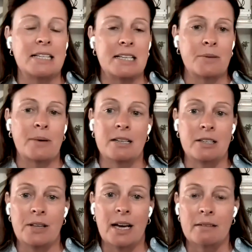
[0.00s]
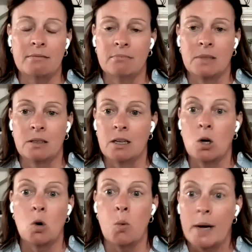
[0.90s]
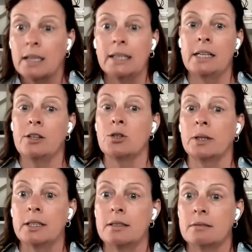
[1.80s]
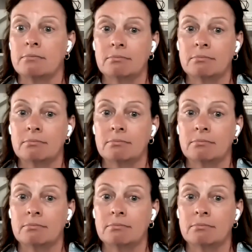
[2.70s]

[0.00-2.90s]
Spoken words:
and easy way to do that: quit cleaning your toilets.